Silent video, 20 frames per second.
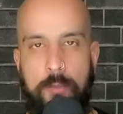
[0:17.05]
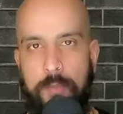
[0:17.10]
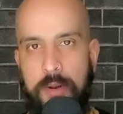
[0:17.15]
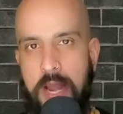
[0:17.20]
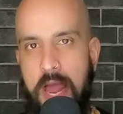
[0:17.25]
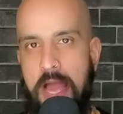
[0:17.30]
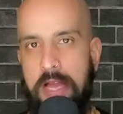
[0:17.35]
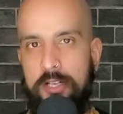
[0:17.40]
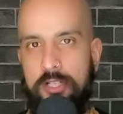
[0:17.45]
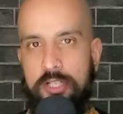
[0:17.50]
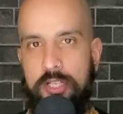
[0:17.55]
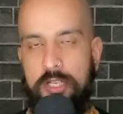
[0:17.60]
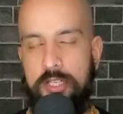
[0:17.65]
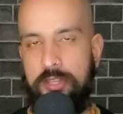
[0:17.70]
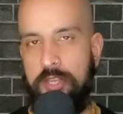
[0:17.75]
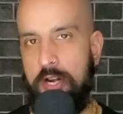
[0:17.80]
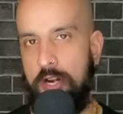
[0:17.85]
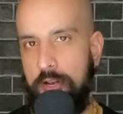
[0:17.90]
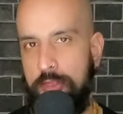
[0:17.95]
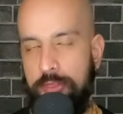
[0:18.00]
But actually,
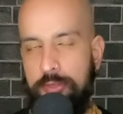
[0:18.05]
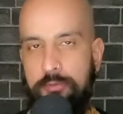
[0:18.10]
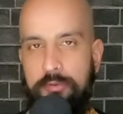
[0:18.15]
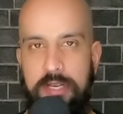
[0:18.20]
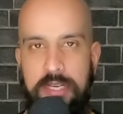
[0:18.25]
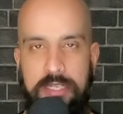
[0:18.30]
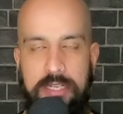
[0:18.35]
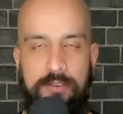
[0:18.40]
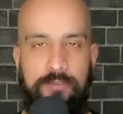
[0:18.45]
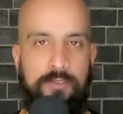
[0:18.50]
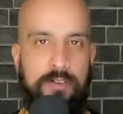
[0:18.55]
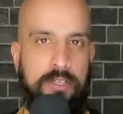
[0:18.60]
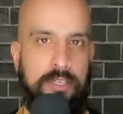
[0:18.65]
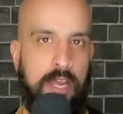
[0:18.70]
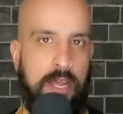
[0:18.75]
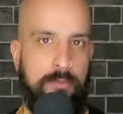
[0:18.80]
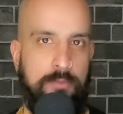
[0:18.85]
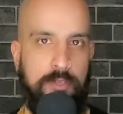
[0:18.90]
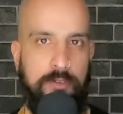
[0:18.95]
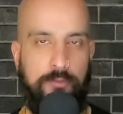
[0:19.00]
there are 3 different
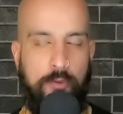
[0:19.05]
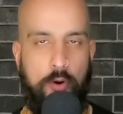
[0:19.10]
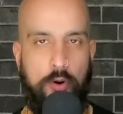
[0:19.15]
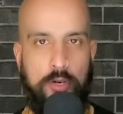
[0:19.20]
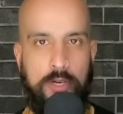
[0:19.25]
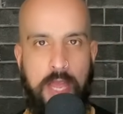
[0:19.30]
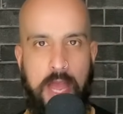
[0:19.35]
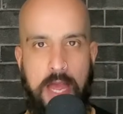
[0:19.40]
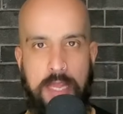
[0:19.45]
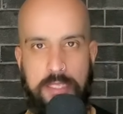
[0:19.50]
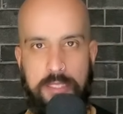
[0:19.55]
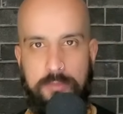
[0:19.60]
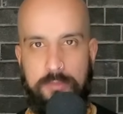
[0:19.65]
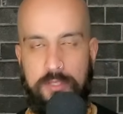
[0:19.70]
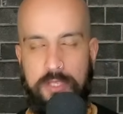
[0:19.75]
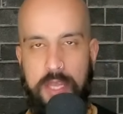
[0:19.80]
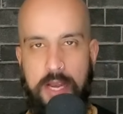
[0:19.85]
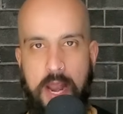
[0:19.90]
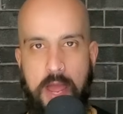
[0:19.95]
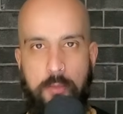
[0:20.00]
types of
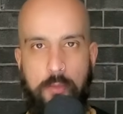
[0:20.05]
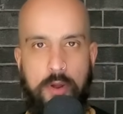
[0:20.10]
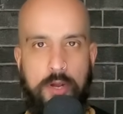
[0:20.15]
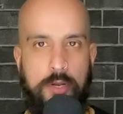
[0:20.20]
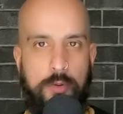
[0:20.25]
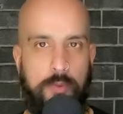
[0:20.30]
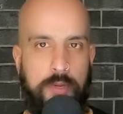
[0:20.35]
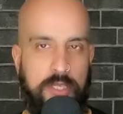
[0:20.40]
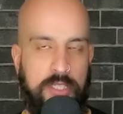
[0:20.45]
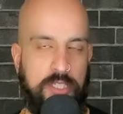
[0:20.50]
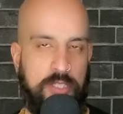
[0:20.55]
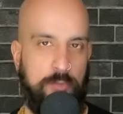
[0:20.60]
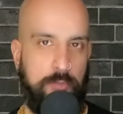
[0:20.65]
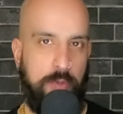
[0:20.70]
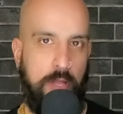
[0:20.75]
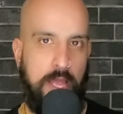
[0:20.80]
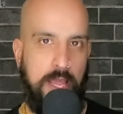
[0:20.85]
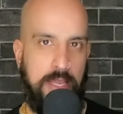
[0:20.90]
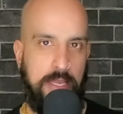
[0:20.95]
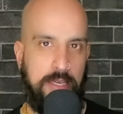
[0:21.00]
orgasms that I want to
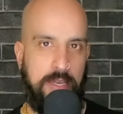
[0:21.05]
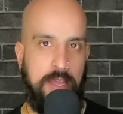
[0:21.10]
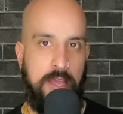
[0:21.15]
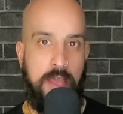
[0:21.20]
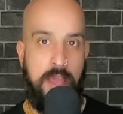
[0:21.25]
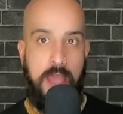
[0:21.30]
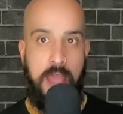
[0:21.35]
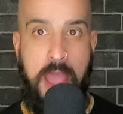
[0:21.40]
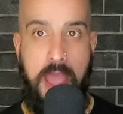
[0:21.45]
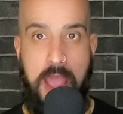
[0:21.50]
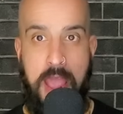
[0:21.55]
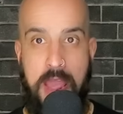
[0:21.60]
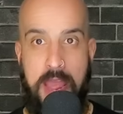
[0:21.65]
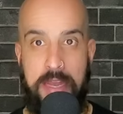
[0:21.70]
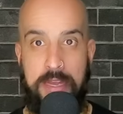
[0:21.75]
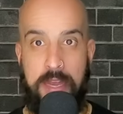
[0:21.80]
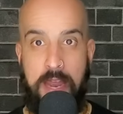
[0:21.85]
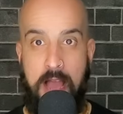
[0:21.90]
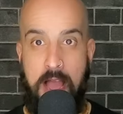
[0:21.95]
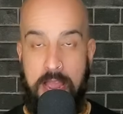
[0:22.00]
explain.
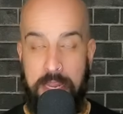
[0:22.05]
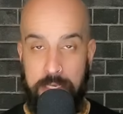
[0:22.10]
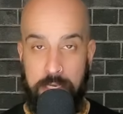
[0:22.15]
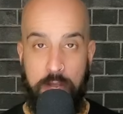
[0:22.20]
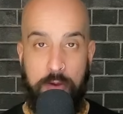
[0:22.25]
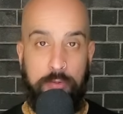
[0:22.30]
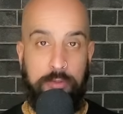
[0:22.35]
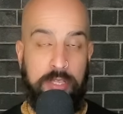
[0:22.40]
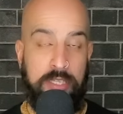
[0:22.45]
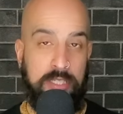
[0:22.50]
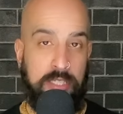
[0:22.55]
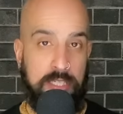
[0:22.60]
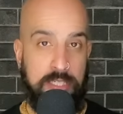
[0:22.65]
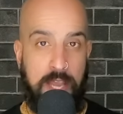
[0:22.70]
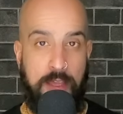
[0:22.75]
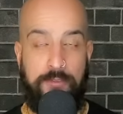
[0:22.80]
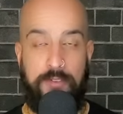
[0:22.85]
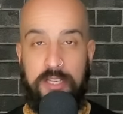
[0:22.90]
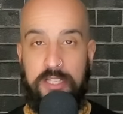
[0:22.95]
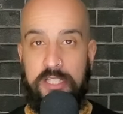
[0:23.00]
And I know this because
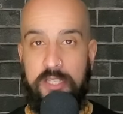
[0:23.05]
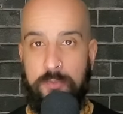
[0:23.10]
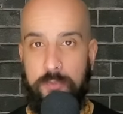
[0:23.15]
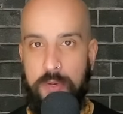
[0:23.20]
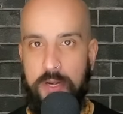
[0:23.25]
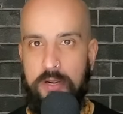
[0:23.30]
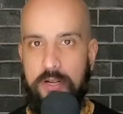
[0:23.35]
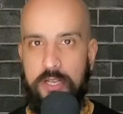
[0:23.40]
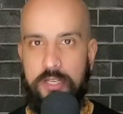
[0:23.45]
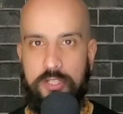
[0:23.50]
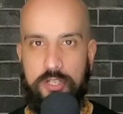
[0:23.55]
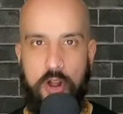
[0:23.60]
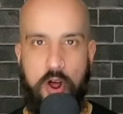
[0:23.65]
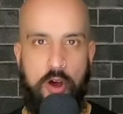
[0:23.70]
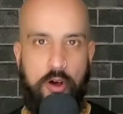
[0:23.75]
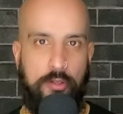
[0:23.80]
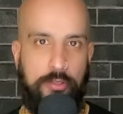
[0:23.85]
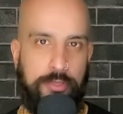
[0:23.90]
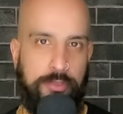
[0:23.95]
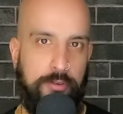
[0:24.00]
I've experienced
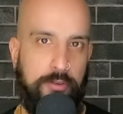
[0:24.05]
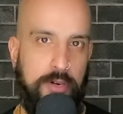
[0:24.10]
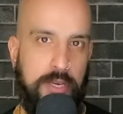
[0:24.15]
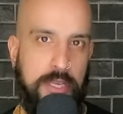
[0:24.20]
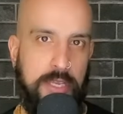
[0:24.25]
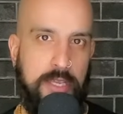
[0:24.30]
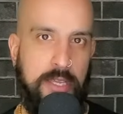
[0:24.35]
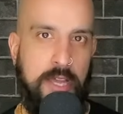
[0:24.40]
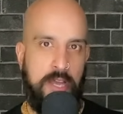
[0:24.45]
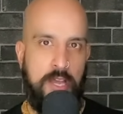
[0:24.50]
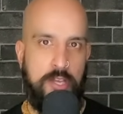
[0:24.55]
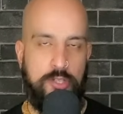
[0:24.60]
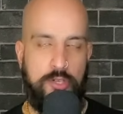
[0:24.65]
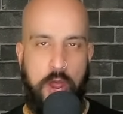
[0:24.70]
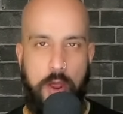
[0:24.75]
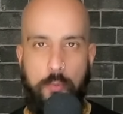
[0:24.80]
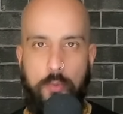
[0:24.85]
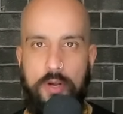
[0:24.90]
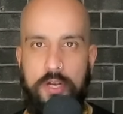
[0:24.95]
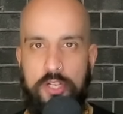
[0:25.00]
all 3.
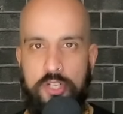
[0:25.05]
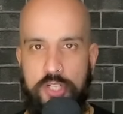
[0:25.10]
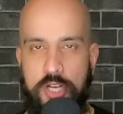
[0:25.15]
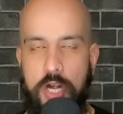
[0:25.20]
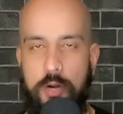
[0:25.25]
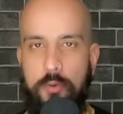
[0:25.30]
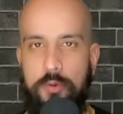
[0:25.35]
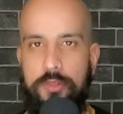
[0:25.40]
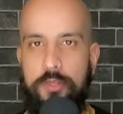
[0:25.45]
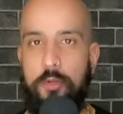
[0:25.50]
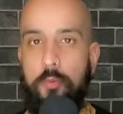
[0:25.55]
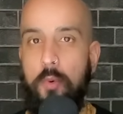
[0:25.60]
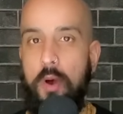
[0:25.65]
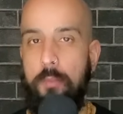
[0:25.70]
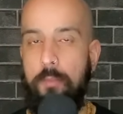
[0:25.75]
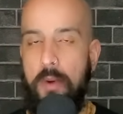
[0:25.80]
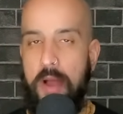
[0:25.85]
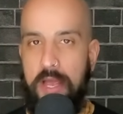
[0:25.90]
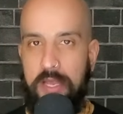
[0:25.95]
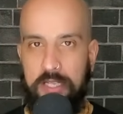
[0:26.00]
So I want to share with you
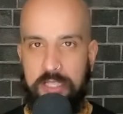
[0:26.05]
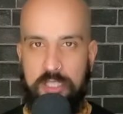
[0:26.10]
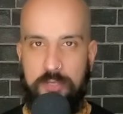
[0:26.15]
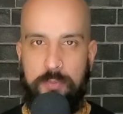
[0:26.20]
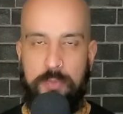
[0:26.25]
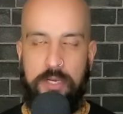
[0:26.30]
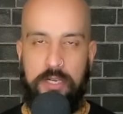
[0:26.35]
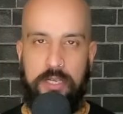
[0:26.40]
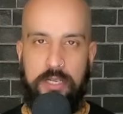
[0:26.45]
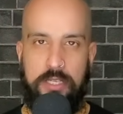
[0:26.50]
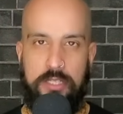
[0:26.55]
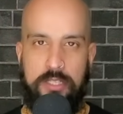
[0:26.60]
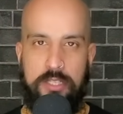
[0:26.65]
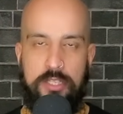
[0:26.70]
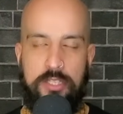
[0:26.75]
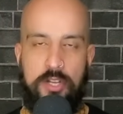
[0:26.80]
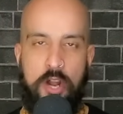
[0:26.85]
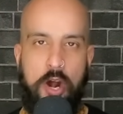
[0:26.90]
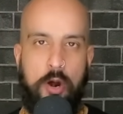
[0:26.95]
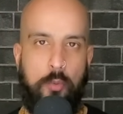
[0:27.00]
what my
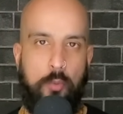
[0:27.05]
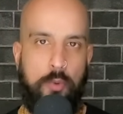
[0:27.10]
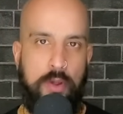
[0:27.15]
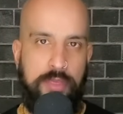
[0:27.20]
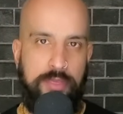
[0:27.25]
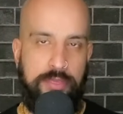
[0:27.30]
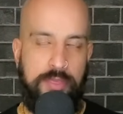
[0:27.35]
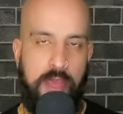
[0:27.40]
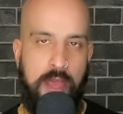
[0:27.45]
experiences are with